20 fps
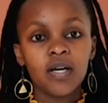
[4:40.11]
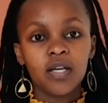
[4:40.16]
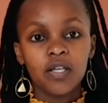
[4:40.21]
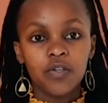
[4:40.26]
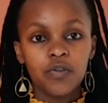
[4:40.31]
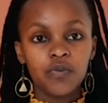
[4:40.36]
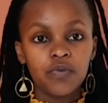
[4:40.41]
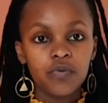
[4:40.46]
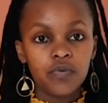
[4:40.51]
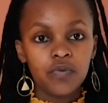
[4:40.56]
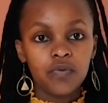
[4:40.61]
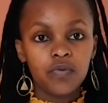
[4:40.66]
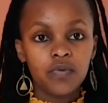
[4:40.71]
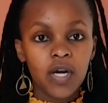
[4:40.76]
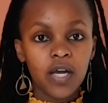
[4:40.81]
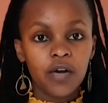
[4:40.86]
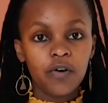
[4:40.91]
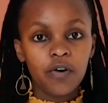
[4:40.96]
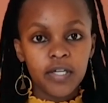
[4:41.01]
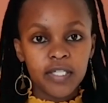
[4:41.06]

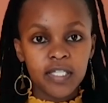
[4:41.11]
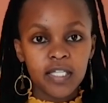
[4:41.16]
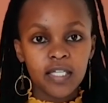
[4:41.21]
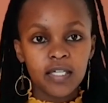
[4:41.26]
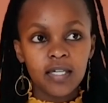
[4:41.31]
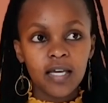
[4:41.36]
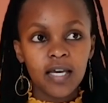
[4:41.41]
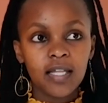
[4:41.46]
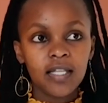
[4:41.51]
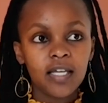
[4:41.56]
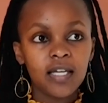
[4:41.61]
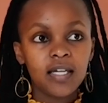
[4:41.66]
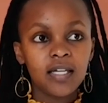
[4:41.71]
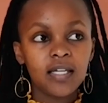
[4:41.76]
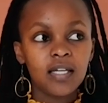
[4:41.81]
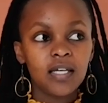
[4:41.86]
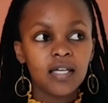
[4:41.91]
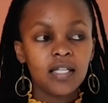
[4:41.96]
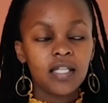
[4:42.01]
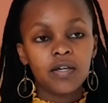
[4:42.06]
I got in, and
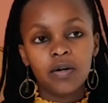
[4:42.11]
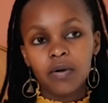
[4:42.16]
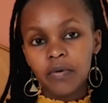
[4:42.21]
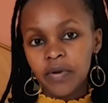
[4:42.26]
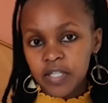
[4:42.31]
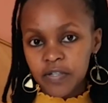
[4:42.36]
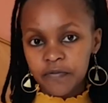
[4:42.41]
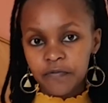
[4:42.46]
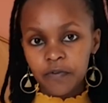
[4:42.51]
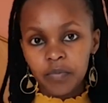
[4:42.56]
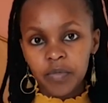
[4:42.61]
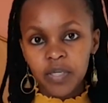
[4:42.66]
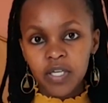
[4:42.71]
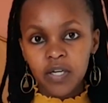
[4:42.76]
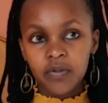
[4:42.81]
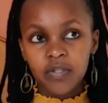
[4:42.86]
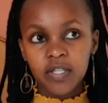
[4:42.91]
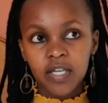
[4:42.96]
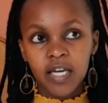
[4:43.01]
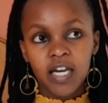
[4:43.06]
then they were waiting for me
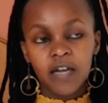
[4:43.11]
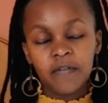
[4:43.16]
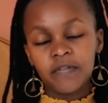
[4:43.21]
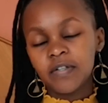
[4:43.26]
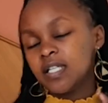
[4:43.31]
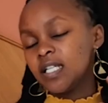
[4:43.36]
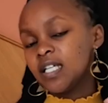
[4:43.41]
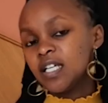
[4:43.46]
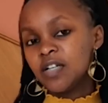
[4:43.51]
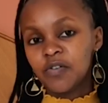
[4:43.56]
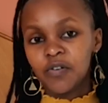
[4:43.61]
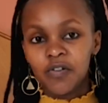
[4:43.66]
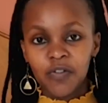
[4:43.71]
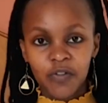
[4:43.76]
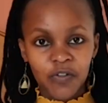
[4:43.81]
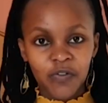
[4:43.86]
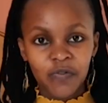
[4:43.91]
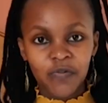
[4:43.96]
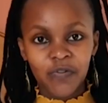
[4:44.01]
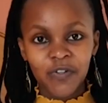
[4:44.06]
outside after taking all
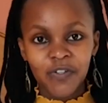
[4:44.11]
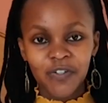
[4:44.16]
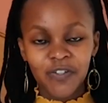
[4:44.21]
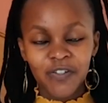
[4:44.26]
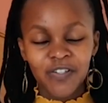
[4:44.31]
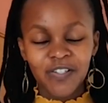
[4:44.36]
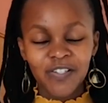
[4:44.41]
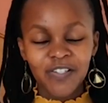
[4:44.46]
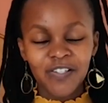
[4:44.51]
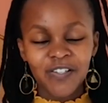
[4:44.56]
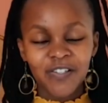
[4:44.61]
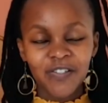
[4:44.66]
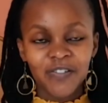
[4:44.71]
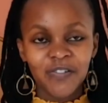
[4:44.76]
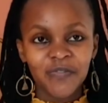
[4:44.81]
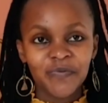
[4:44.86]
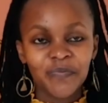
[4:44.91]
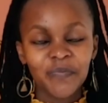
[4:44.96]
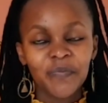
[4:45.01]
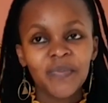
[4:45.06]
those photos,
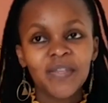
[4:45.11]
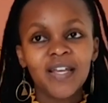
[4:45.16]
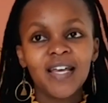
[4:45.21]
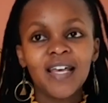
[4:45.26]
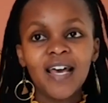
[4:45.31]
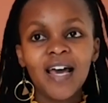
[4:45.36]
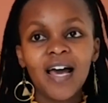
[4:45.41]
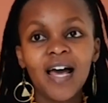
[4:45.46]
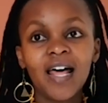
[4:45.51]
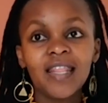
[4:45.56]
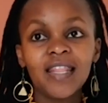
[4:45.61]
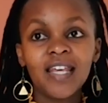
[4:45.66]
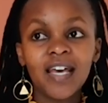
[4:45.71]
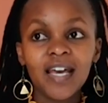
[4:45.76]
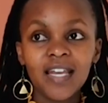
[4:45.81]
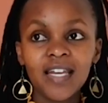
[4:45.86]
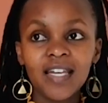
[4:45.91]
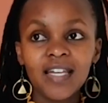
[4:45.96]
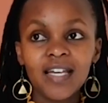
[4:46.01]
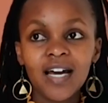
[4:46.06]
and
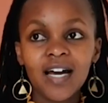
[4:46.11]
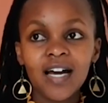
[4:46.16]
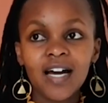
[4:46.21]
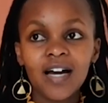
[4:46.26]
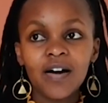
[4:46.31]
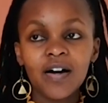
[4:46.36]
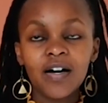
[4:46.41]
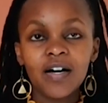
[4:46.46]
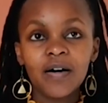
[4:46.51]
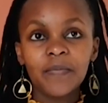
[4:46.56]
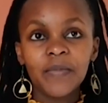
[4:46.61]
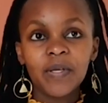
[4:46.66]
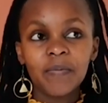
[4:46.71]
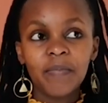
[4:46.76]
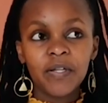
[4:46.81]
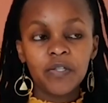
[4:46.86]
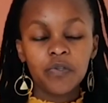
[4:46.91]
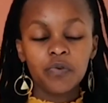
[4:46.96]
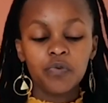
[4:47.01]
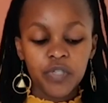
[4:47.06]
then the
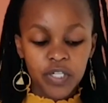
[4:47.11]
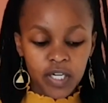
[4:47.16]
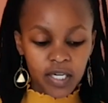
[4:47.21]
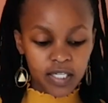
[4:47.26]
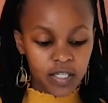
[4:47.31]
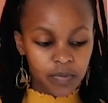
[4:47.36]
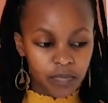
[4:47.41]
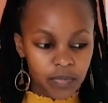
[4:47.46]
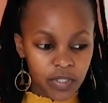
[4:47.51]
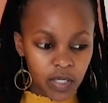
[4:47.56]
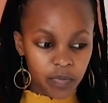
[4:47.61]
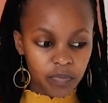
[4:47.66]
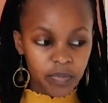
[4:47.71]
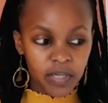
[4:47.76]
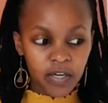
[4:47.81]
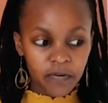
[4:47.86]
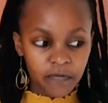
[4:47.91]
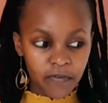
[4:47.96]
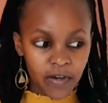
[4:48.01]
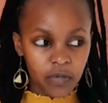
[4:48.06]
person who checked
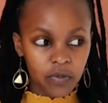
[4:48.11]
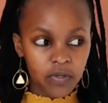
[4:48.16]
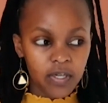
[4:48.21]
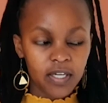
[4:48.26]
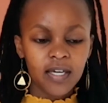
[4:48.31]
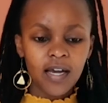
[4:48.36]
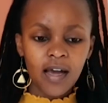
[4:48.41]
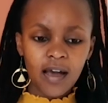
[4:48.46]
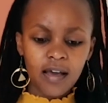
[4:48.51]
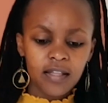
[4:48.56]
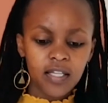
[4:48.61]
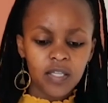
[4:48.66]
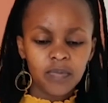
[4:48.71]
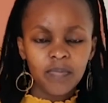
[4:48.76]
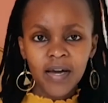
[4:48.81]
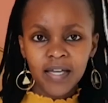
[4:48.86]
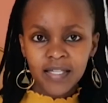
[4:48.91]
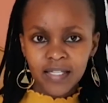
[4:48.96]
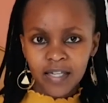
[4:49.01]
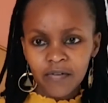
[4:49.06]
me in first was like, these
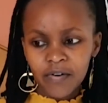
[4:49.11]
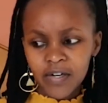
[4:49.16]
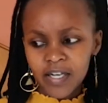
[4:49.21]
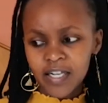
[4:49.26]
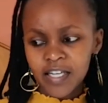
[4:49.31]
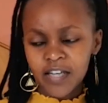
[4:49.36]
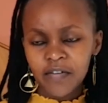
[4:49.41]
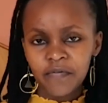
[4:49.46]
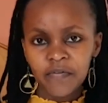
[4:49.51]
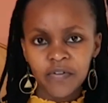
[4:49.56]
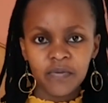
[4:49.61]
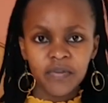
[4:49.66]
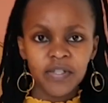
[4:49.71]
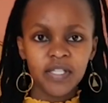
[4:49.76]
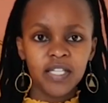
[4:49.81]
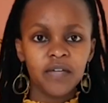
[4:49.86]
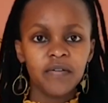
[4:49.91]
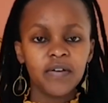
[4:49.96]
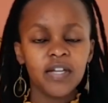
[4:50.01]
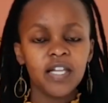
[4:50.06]
bags are really heavy, will
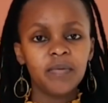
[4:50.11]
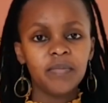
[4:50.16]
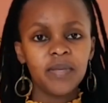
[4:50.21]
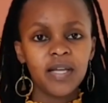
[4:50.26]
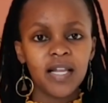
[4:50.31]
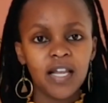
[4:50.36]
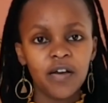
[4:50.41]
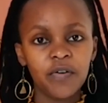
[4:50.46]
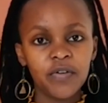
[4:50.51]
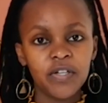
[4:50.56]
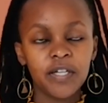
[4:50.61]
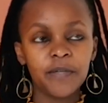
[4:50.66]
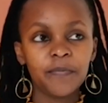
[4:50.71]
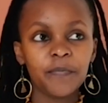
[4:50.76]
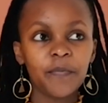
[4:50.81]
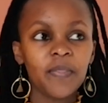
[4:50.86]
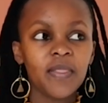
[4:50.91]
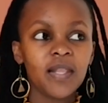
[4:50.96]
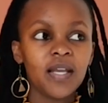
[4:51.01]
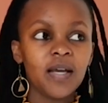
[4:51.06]
they really be allowed in?
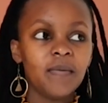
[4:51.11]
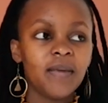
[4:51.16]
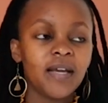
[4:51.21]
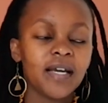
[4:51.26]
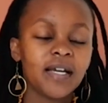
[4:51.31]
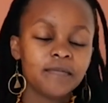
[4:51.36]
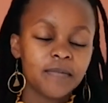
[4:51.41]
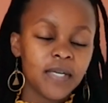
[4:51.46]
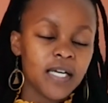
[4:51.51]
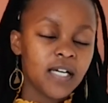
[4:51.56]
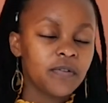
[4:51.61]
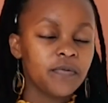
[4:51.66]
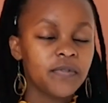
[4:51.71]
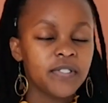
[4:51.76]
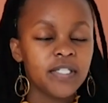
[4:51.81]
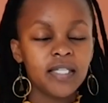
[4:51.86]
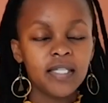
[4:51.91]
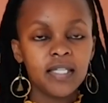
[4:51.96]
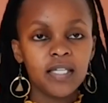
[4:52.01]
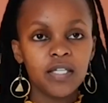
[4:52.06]
Like, we
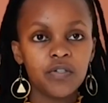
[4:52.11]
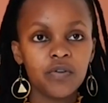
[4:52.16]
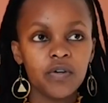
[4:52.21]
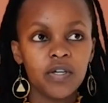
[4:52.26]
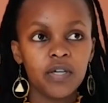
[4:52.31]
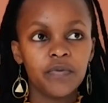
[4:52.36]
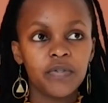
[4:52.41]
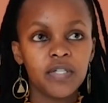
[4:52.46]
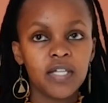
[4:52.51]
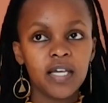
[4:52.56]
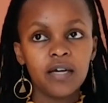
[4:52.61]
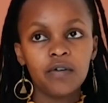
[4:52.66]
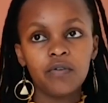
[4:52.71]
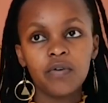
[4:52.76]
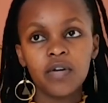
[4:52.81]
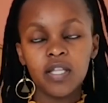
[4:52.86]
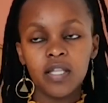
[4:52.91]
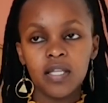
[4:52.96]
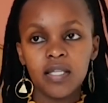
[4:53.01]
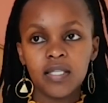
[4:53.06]
just say. So he was like,
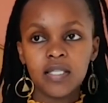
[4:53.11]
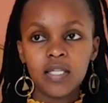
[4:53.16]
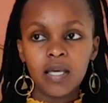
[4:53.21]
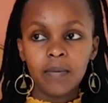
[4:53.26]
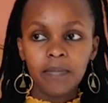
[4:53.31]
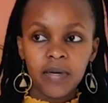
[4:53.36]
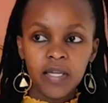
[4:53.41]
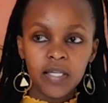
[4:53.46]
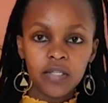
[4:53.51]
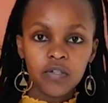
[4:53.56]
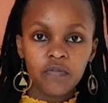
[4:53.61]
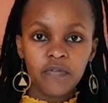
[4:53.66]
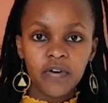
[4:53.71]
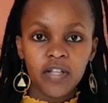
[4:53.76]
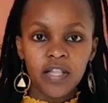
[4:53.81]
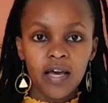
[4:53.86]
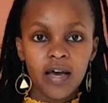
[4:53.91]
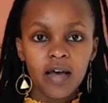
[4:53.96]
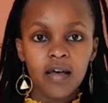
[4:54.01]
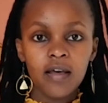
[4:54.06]
okay, there's a place over
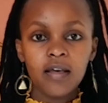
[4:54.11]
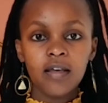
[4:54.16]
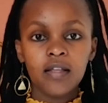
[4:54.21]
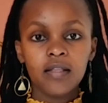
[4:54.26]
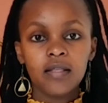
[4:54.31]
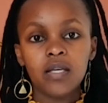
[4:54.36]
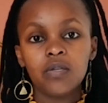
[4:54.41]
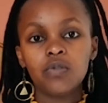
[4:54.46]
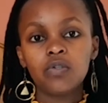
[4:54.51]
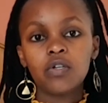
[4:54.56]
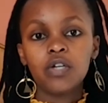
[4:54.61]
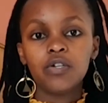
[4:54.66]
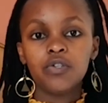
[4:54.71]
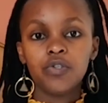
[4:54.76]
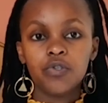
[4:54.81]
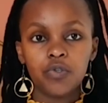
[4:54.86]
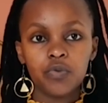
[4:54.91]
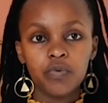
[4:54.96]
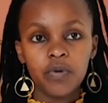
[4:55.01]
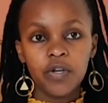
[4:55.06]
there that you can
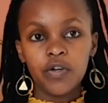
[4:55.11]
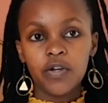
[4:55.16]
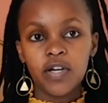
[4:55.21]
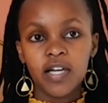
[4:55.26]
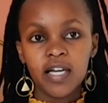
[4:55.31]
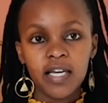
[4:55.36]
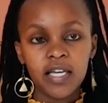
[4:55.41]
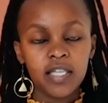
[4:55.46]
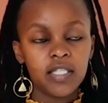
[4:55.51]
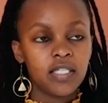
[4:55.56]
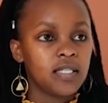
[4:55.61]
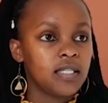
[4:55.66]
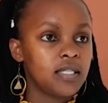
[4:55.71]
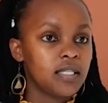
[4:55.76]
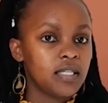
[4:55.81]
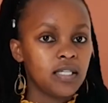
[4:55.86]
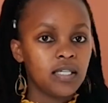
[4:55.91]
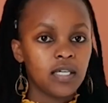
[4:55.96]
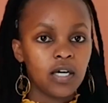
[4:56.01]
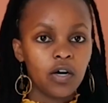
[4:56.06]
use to weigh your luggage and
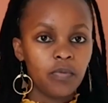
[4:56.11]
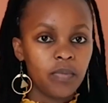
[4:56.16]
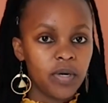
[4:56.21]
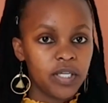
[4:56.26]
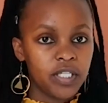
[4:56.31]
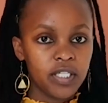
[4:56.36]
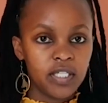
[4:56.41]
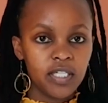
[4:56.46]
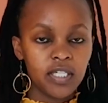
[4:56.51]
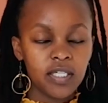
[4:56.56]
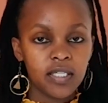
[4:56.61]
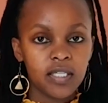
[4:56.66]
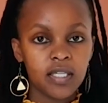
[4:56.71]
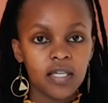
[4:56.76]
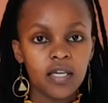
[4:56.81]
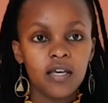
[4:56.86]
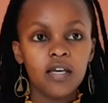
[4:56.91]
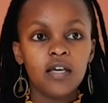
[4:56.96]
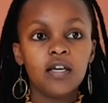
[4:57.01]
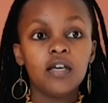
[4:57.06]
see how much it is.
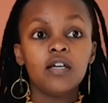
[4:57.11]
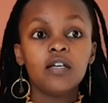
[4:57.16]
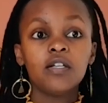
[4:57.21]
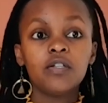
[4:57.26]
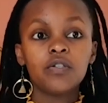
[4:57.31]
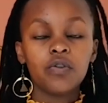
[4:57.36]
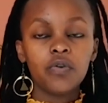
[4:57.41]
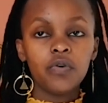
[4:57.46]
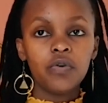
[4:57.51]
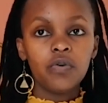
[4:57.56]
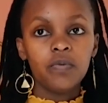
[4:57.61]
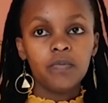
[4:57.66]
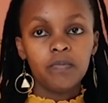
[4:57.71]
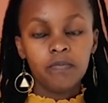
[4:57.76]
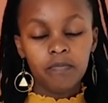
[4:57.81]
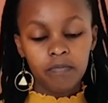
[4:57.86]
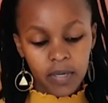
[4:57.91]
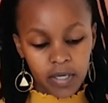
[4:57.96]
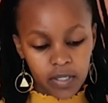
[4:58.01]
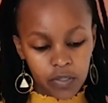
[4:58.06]
So
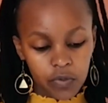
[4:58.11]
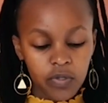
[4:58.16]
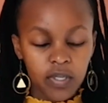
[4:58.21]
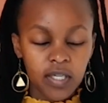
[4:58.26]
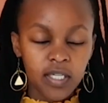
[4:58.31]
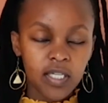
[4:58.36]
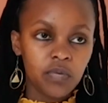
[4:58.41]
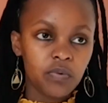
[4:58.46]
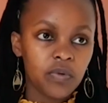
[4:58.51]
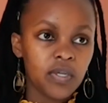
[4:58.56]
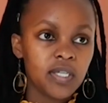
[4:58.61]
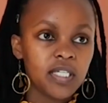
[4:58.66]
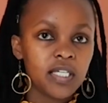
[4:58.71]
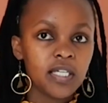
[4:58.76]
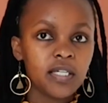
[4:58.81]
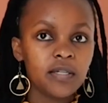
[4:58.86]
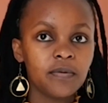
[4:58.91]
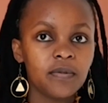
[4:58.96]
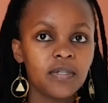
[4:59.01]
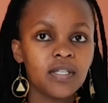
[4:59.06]
my suitcases went
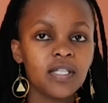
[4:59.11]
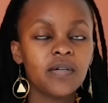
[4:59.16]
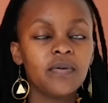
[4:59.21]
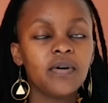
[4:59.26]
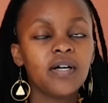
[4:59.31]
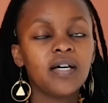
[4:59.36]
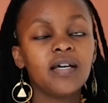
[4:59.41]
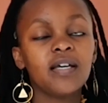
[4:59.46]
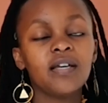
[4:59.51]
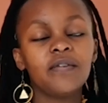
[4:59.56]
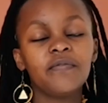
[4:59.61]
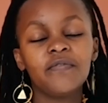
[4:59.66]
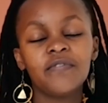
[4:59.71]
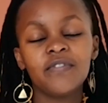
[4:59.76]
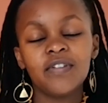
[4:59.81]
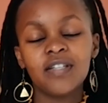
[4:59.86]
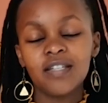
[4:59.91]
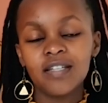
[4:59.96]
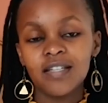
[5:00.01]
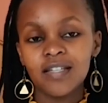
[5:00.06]
in. They were
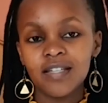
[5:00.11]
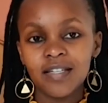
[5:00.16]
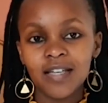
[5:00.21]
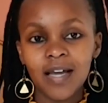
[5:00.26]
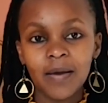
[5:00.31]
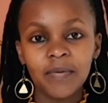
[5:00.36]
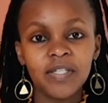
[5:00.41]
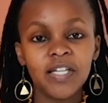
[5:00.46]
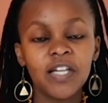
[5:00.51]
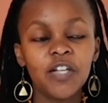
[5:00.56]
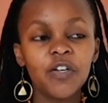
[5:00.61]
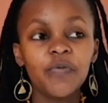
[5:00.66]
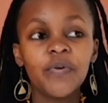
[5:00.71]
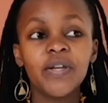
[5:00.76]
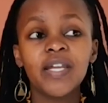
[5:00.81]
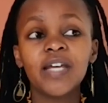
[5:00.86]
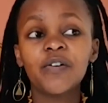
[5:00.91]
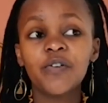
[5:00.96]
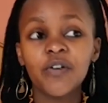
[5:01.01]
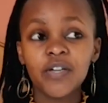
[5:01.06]
heavy. I'm telling you,
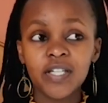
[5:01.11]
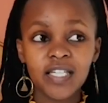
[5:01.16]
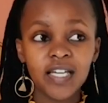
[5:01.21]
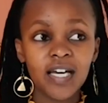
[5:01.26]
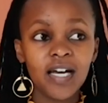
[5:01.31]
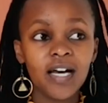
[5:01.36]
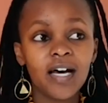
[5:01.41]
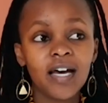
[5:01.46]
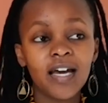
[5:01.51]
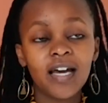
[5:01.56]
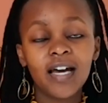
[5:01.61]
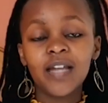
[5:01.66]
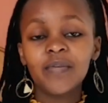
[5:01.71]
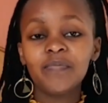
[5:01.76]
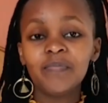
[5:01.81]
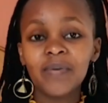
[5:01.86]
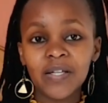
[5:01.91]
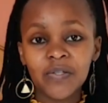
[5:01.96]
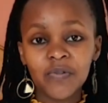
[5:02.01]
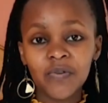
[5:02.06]
when I got here, I had
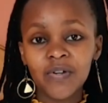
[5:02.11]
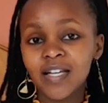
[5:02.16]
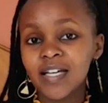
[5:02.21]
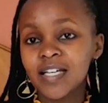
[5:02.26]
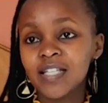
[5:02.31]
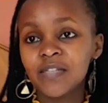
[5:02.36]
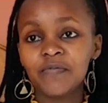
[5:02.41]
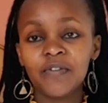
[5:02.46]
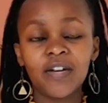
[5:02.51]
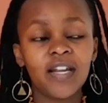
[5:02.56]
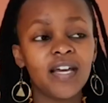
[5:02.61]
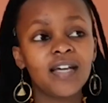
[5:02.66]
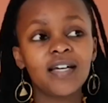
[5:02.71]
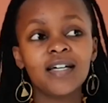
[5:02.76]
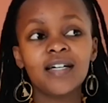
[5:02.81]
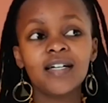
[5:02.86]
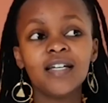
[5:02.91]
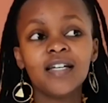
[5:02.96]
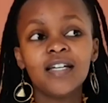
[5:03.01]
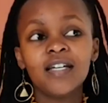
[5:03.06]
muscle aches for
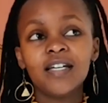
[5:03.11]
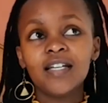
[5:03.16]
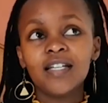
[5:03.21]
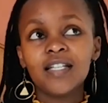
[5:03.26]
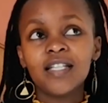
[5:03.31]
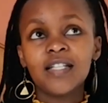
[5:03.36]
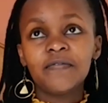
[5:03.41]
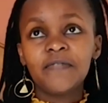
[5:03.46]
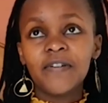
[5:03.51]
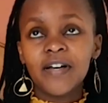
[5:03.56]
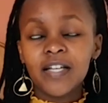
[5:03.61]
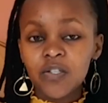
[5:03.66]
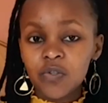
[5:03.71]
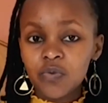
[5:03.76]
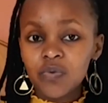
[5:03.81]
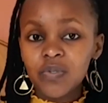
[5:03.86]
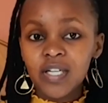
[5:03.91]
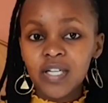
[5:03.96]
like the first 2